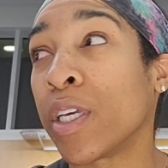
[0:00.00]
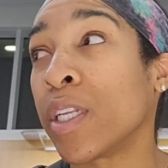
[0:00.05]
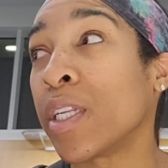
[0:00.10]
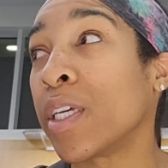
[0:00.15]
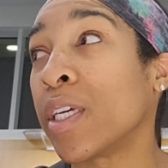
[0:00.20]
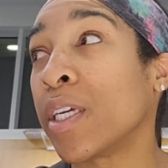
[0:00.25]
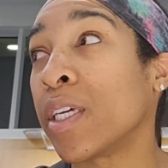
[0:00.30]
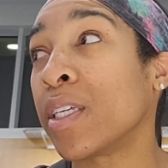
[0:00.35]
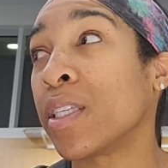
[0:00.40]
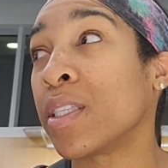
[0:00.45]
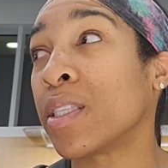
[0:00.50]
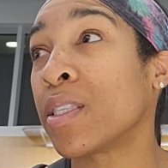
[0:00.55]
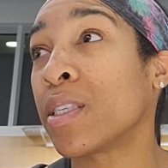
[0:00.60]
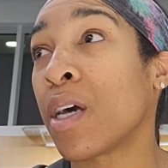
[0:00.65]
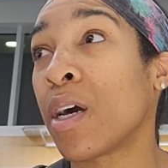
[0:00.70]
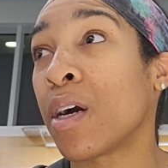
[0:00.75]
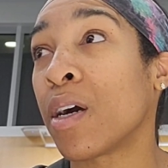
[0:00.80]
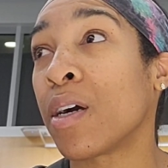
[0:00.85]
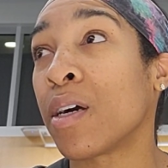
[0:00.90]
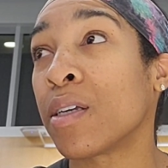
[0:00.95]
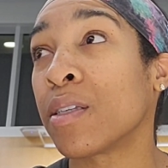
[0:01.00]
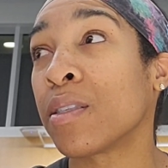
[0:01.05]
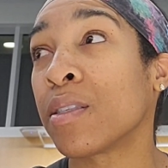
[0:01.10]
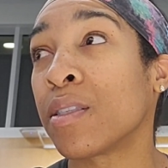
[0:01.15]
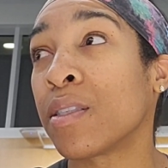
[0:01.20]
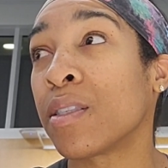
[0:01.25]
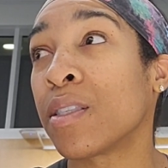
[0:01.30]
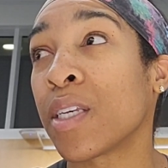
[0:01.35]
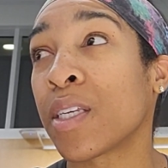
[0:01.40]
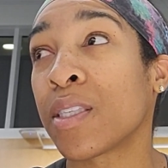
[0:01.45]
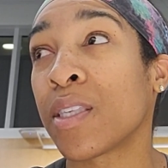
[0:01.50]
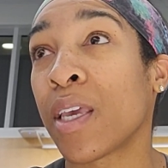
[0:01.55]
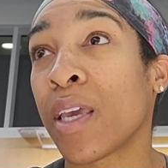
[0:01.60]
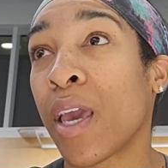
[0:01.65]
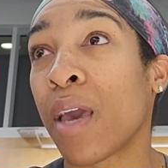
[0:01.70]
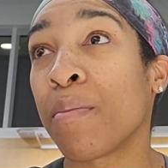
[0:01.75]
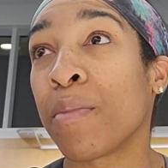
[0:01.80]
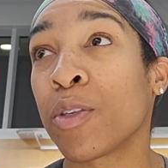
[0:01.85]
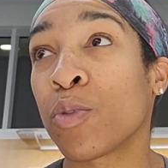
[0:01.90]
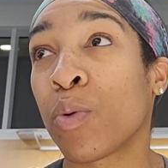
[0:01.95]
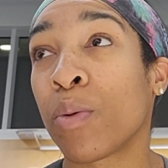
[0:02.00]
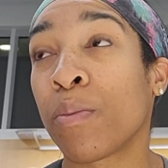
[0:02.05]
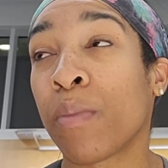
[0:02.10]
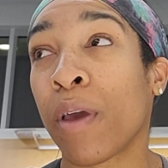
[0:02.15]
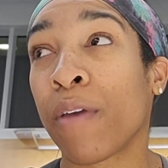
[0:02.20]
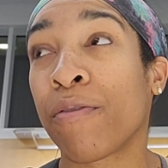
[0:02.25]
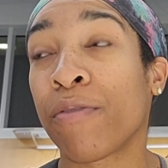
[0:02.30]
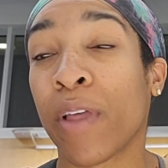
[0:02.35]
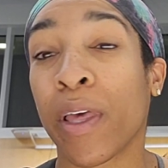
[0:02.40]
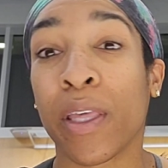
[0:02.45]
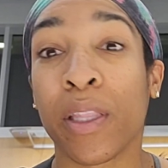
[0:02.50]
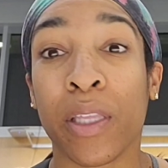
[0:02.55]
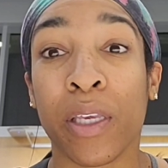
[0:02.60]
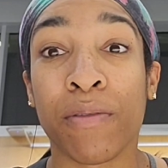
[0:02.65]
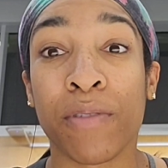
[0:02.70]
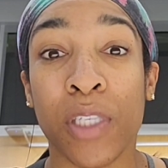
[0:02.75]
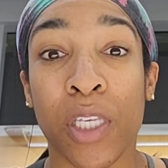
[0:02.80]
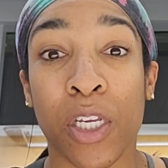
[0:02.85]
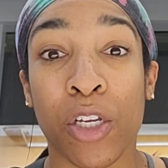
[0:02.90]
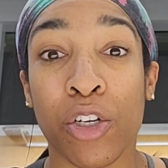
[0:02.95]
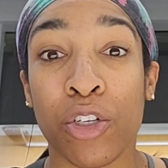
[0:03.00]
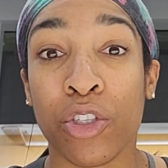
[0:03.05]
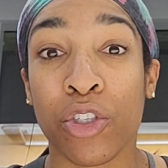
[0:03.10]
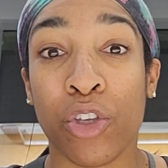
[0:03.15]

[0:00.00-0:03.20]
It is 6 a.m. is when my flight leaves here.